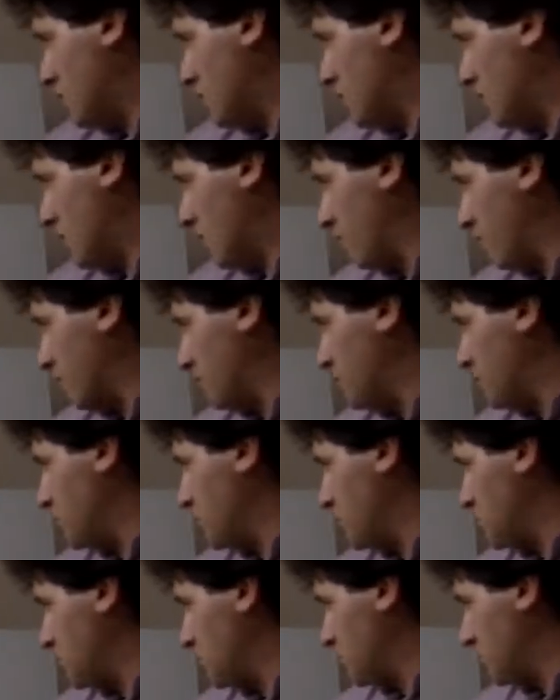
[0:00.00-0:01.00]
Or the first
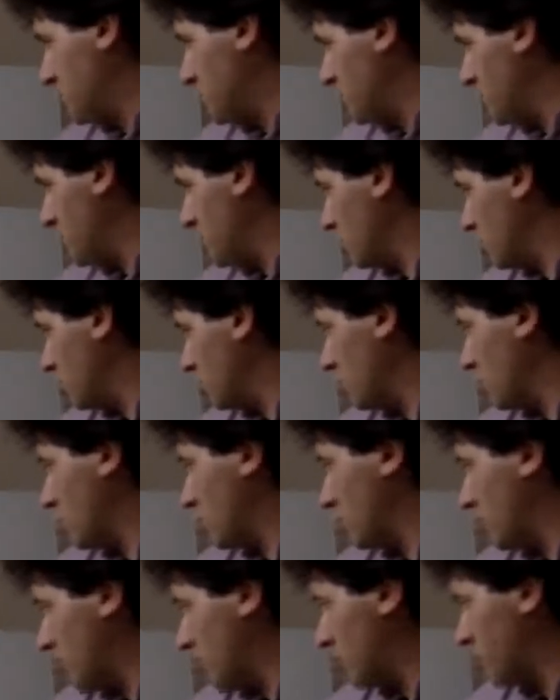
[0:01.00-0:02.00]
decision node here,
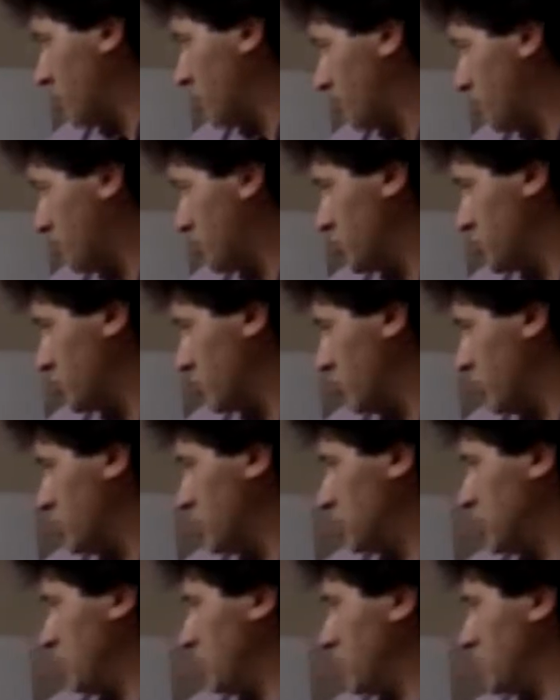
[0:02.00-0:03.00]
where A's first
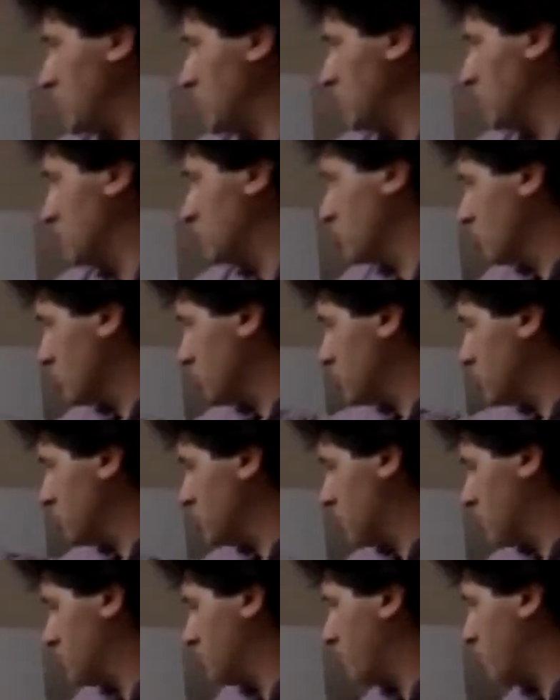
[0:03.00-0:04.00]
choice, if she goes north, she
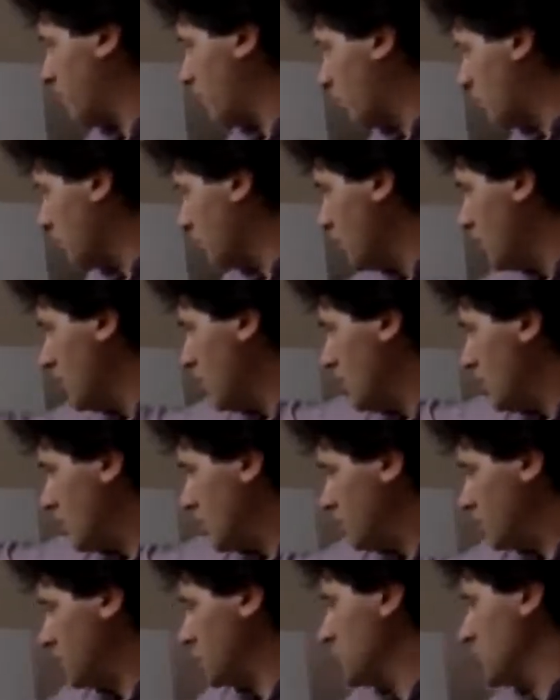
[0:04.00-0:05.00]
gains 4.
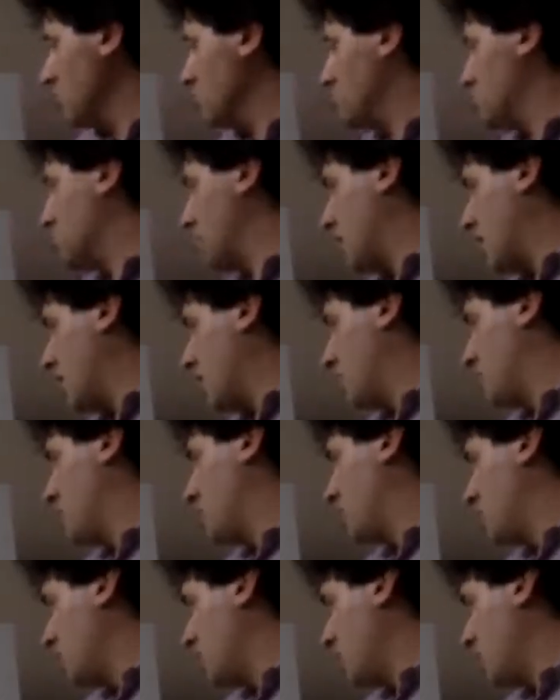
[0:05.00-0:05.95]
If she goes south,